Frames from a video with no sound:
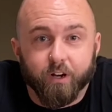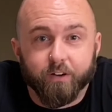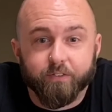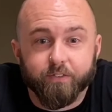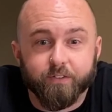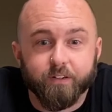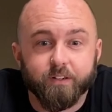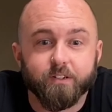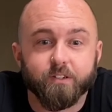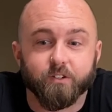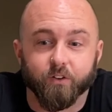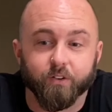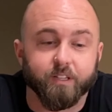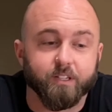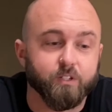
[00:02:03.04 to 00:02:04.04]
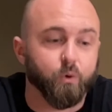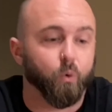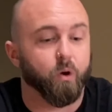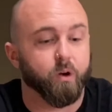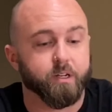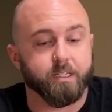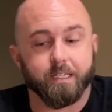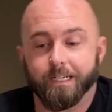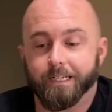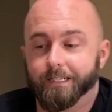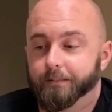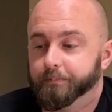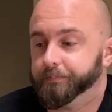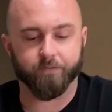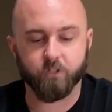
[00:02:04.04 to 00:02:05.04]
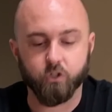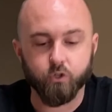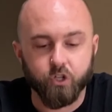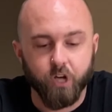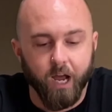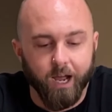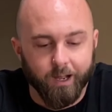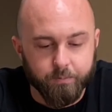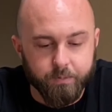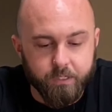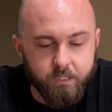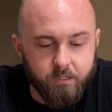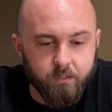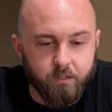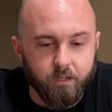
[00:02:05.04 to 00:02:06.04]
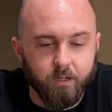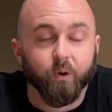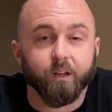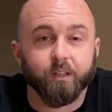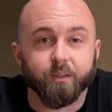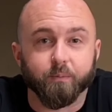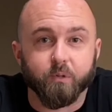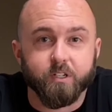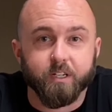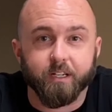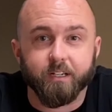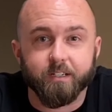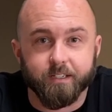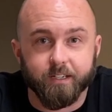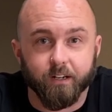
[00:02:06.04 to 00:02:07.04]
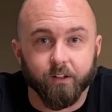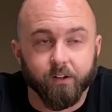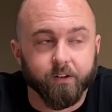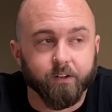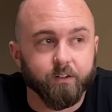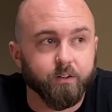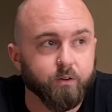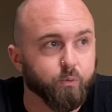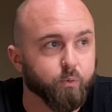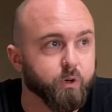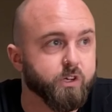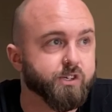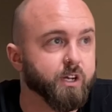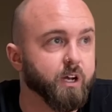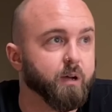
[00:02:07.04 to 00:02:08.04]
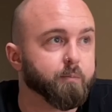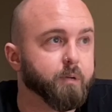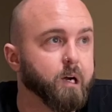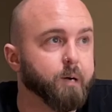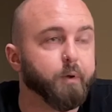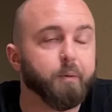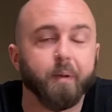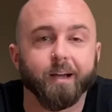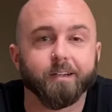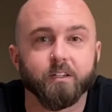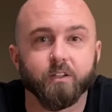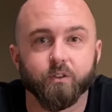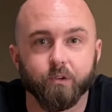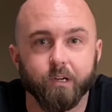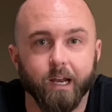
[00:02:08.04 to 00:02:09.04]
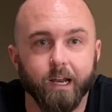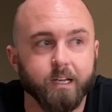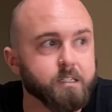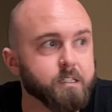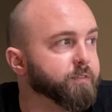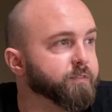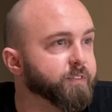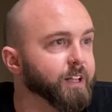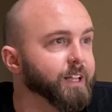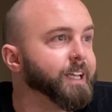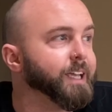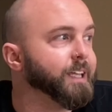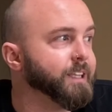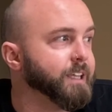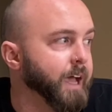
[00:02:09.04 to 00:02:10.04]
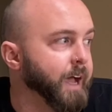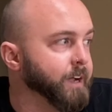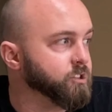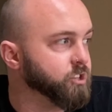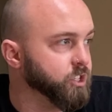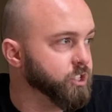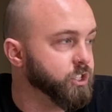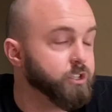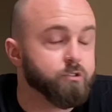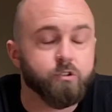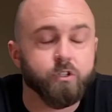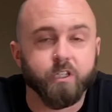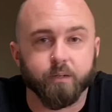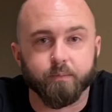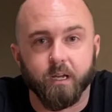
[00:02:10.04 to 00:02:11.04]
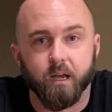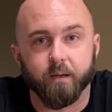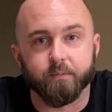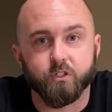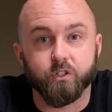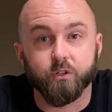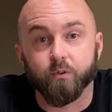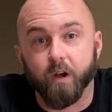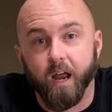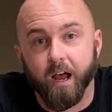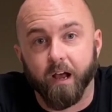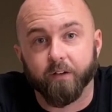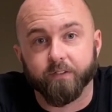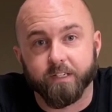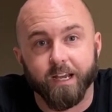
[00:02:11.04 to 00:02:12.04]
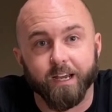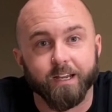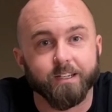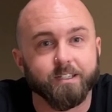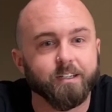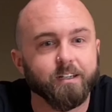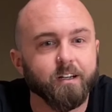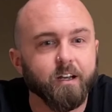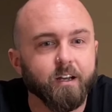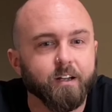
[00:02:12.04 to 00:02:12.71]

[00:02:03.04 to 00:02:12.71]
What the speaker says: off during this quarantine. I have 2 jobs. I work at the Mercedes dealer, which cut me back to 3 days. Been filling in the extra 2, sometimes 2.5 days